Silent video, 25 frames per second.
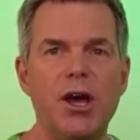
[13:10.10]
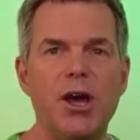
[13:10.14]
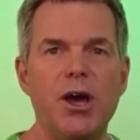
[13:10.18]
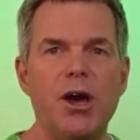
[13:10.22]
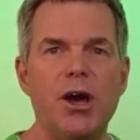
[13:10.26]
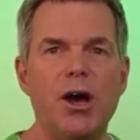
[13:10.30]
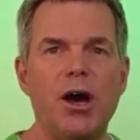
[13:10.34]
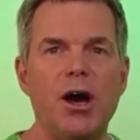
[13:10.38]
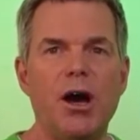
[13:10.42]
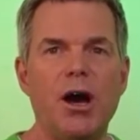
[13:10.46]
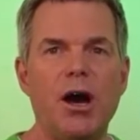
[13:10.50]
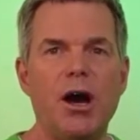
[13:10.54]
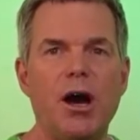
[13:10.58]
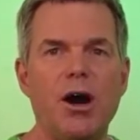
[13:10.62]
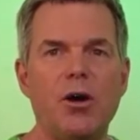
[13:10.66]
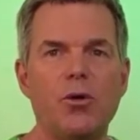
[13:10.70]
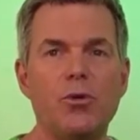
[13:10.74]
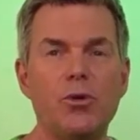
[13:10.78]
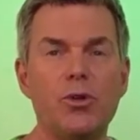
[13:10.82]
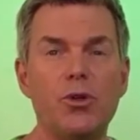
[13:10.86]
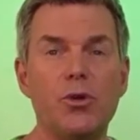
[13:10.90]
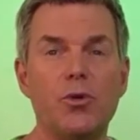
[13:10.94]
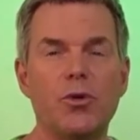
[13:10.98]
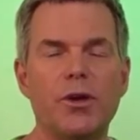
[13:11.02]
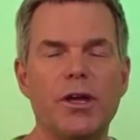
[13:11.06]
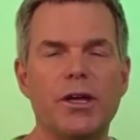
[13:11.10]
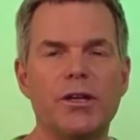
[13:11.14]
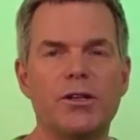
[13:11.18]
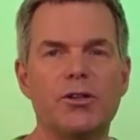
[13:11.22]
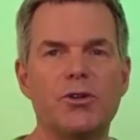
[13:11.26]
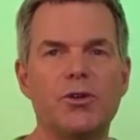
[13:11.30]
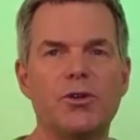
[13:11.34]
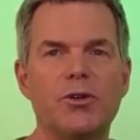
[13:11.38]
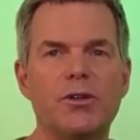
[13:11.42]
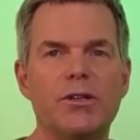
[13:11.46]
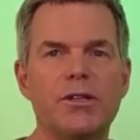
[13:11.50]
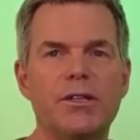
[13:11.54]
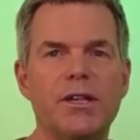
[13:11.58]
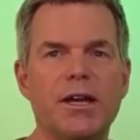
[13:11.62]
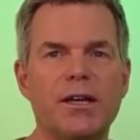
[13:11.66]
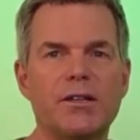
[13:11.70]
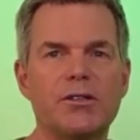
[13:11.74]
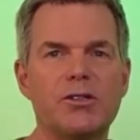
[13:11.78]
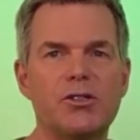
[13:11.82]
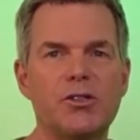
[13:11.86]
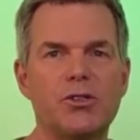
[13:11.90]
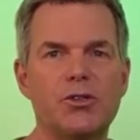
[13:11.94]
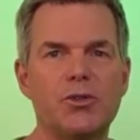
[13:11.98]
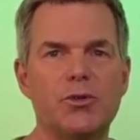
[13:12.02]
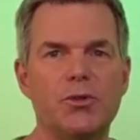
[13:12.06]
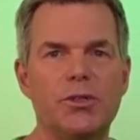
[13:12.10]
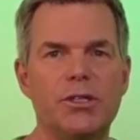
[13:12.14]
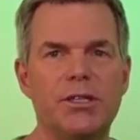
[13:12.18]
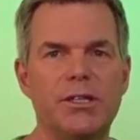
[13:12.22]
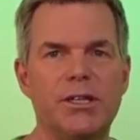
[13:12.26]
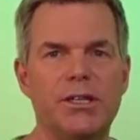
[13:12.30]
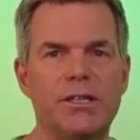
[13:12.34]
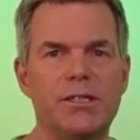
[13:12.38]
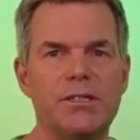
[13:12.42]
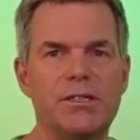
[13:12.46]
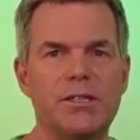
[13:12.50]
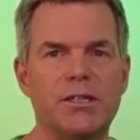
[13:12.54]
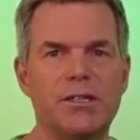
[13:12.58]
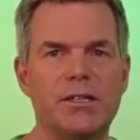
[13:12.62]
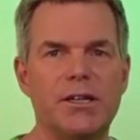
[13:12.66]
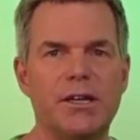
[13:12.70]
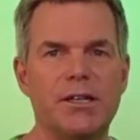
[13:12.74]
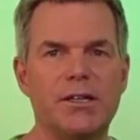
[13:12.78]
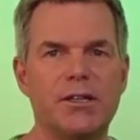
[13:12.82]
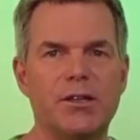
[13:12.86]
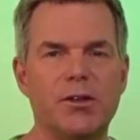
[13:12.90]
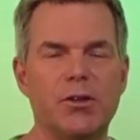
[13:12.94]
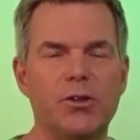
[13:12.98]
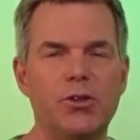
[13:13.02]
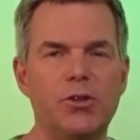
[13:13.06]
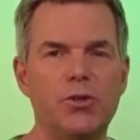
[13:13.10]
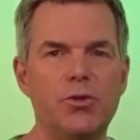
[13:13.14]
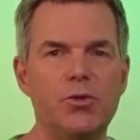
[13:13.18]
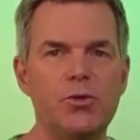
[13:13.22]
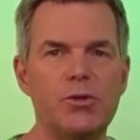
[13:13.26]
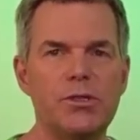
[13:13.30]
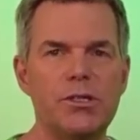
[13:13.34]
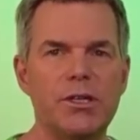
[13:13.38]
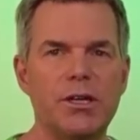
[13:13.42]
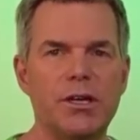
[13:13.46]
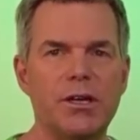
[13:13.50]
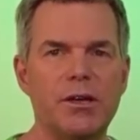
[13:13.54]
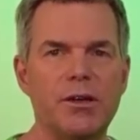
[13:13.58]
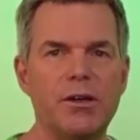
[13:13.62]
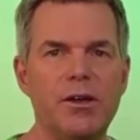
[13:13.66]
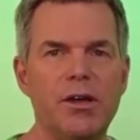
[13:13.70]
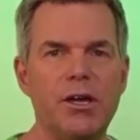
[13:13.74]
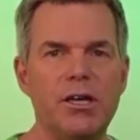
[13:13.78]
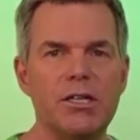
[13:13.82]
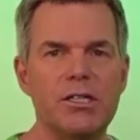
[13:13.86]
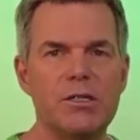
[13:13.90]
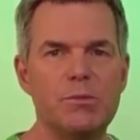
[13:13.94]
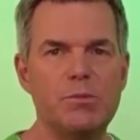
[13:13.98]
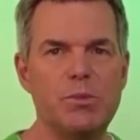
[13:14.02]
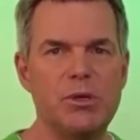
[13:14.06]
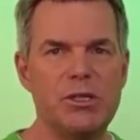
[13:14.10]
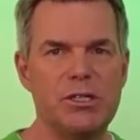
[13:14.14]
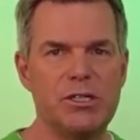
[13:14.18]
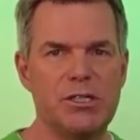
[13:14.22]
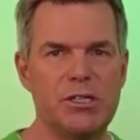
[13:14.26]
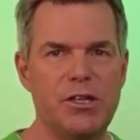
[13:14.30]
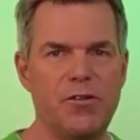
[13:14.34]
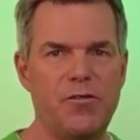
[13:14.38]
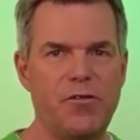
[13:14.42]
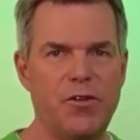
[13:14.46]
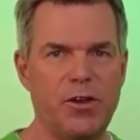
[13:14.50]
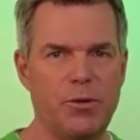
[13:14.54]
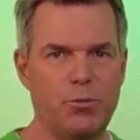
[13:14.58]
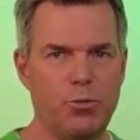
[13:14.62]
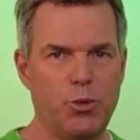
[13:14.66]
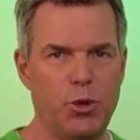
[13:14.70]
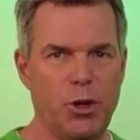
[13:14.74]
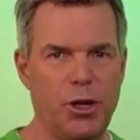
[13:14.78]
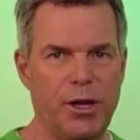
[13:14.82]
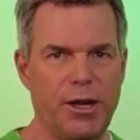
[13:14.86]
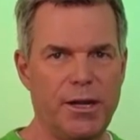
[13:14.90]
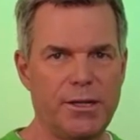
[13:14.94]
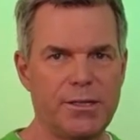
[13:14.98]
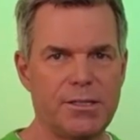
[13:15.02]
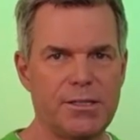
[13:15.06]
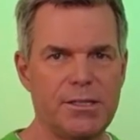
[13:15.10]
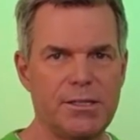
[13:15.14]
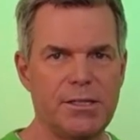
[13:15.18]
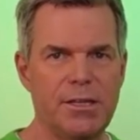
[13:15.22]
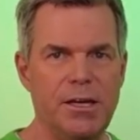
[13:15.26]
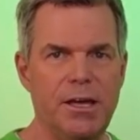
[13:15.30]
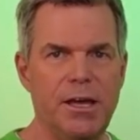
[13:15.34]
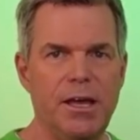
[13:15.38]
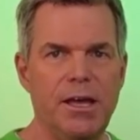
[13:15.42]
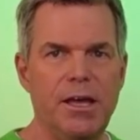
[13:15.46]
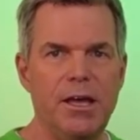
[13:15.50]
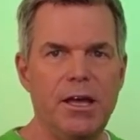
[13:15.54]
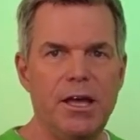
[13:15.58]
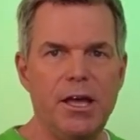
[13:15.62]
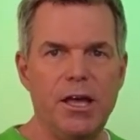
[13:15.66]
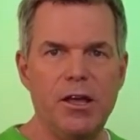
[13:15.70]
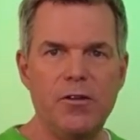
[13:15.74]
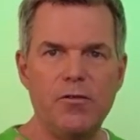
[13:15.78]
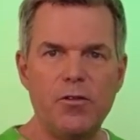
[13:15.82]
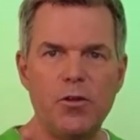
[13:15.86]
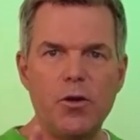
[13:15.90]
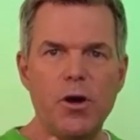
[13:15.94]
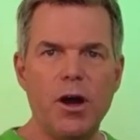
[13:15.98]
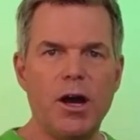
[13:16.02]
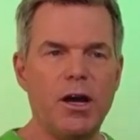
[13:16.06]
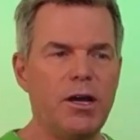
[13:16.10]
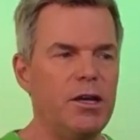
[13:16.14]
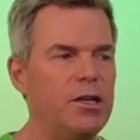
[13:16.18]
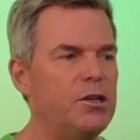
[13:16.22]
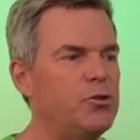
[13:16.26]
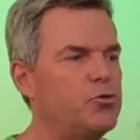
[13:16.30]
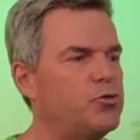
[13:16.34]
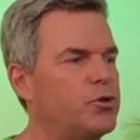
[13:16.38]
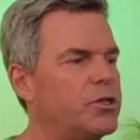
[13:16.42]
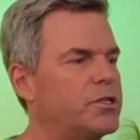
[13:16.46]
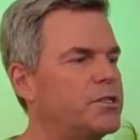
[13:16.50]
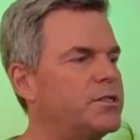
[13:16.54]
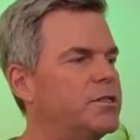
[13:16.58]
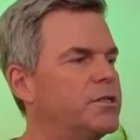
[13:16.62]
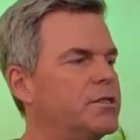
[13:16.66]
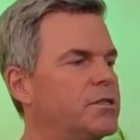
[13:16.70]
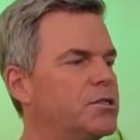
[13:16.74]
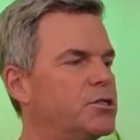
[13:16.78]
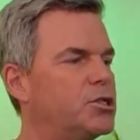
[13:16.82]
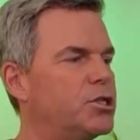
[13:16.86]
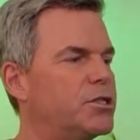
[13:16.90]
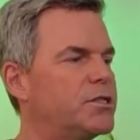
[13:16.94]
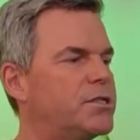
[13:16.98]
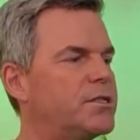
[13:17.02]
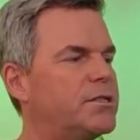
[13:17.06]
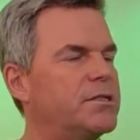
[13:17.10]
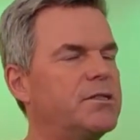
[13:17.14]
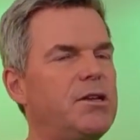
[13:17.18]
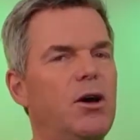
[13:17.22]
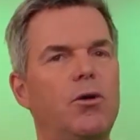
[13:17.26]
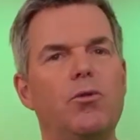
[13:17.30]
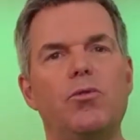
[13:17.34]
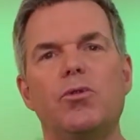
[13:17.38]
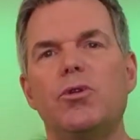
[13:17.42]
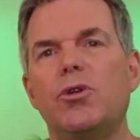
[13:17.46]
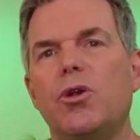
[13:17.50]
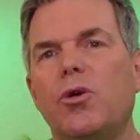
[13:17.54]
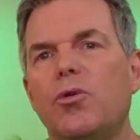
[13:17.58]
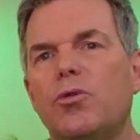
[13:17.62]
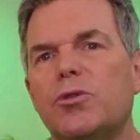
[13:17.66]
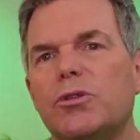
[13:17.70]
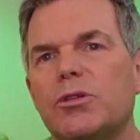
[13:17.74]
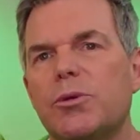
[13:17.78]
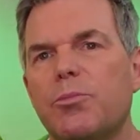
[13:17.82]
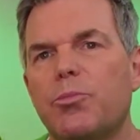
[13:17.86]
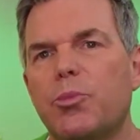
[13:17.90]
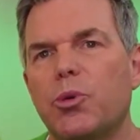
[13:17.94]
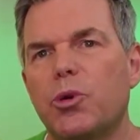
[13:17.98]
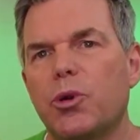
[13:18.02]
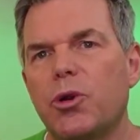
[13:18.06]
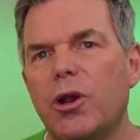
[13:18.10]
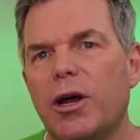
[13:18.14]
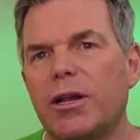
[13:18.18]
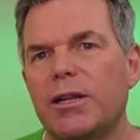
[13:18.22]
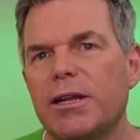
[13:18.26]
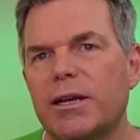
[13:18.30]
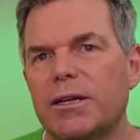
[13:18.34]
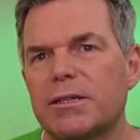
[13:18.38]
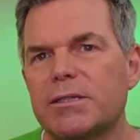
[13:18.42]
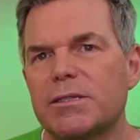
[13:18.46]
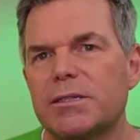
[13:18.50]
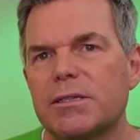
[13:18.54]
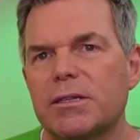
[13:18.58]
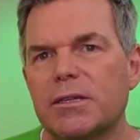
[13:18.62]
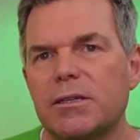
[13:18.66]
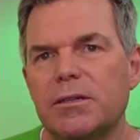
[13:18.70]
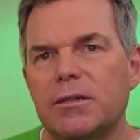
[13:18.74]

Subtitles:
how you can connect to the internet using specific products. If you are interested, just download the product